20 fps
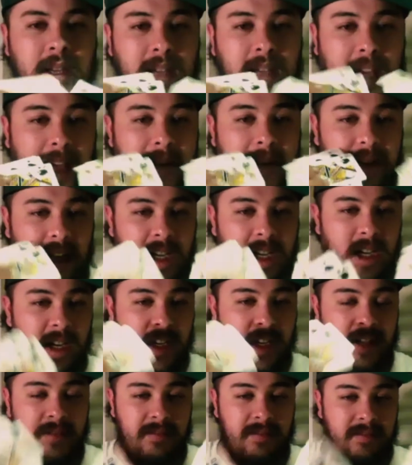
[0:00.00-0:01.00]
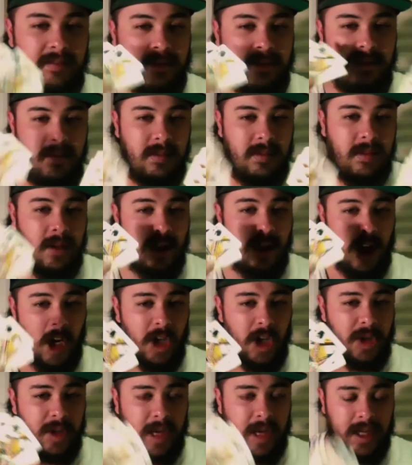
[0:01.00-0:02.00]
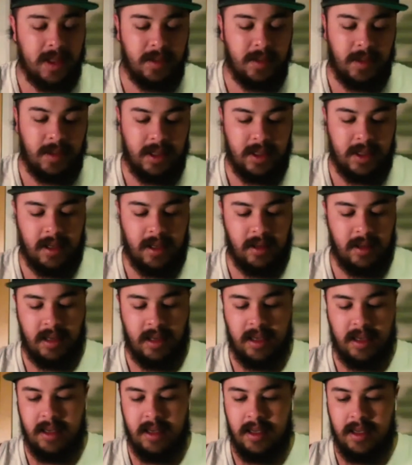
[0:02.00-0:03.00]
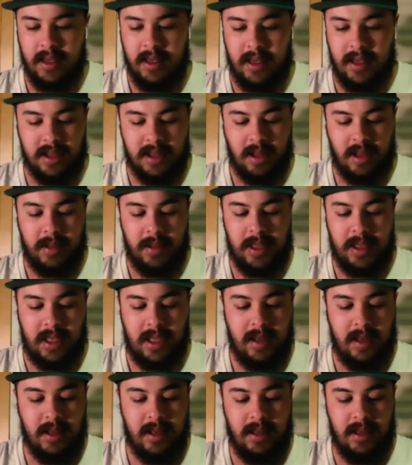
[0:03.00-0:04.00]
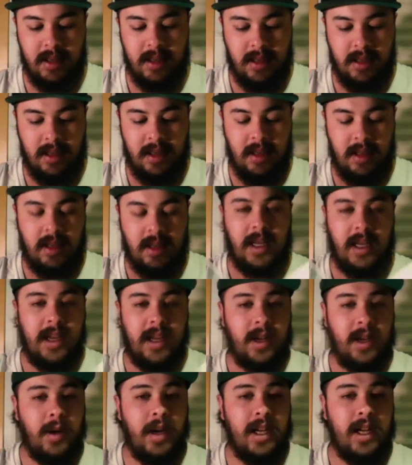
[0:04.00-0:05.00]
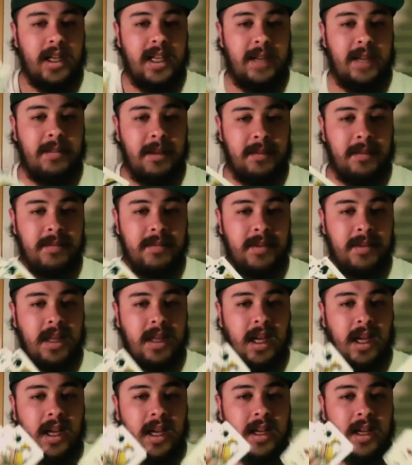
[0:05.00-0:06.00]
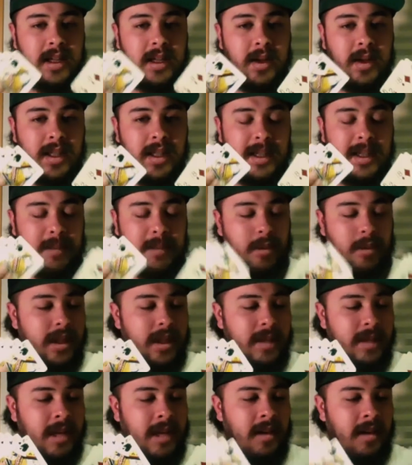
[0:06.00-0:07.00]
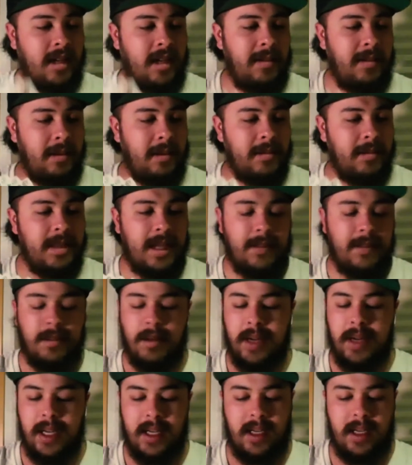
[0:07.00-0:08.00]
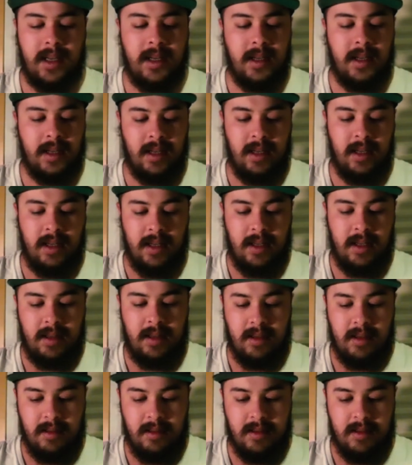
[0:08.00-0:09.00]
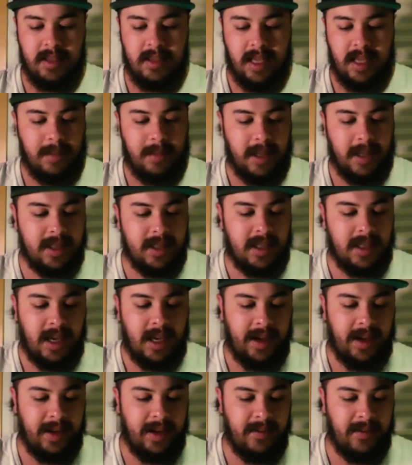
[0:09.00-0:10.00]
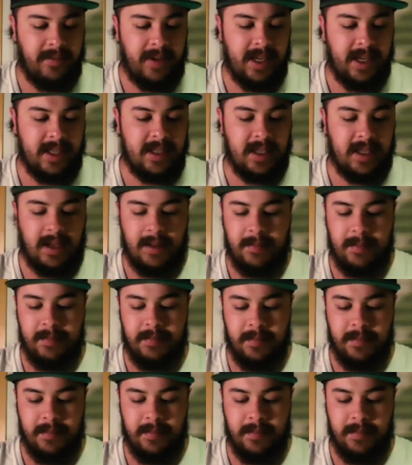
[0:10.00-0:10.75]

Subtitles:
have that kind of contrast right there, and that's all we need. And go ahead, keep them. Go ahead, separate them out. Keep them separated, side by side, face up.